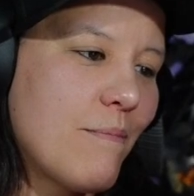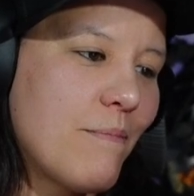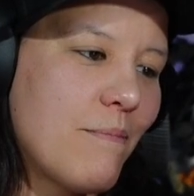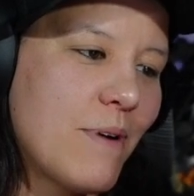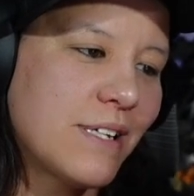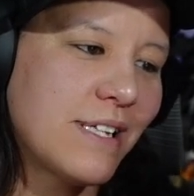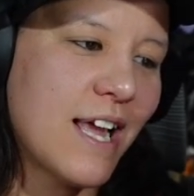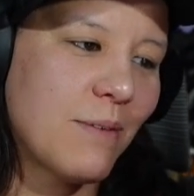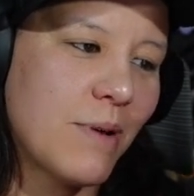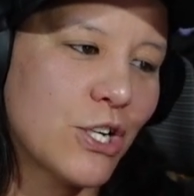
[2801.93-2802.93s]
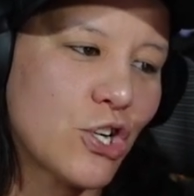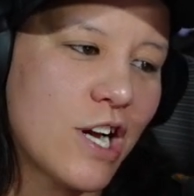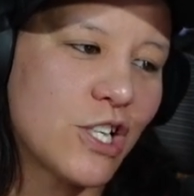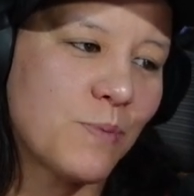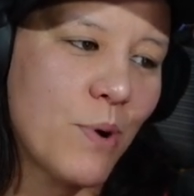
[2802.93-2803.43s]
Mustang picture I
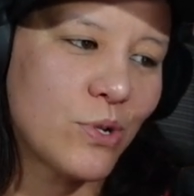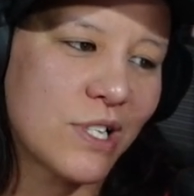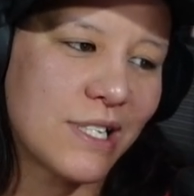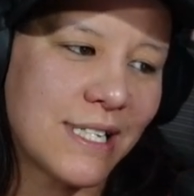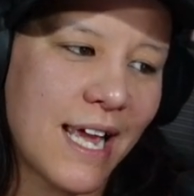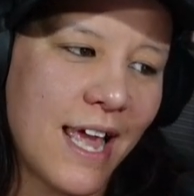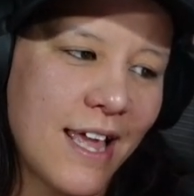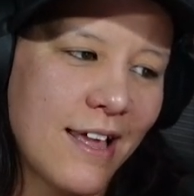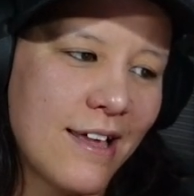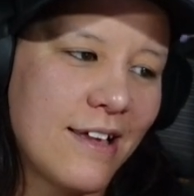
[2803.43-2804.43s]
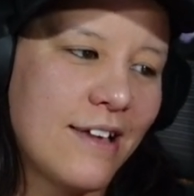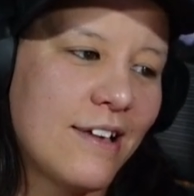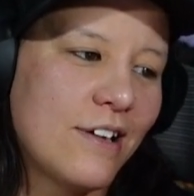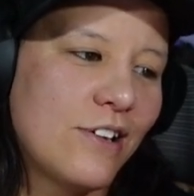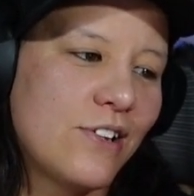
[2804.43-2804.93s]
just posted today
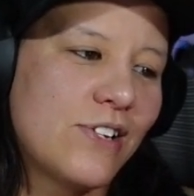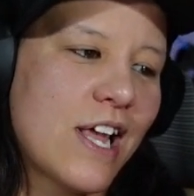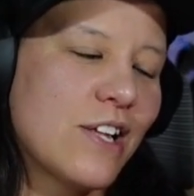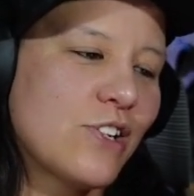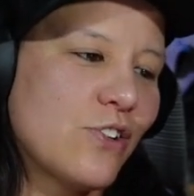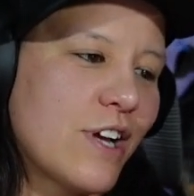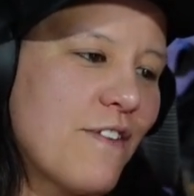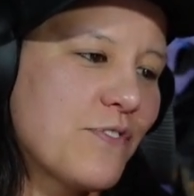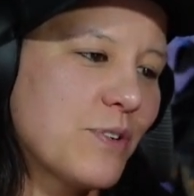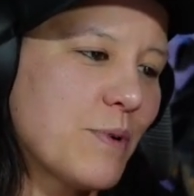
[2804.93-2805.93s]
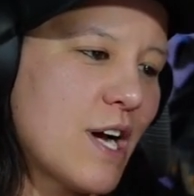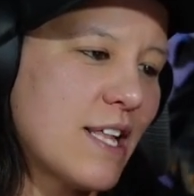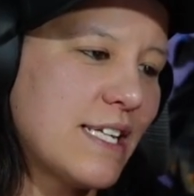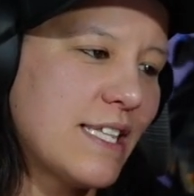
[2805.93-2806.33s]
saying to look out for some content.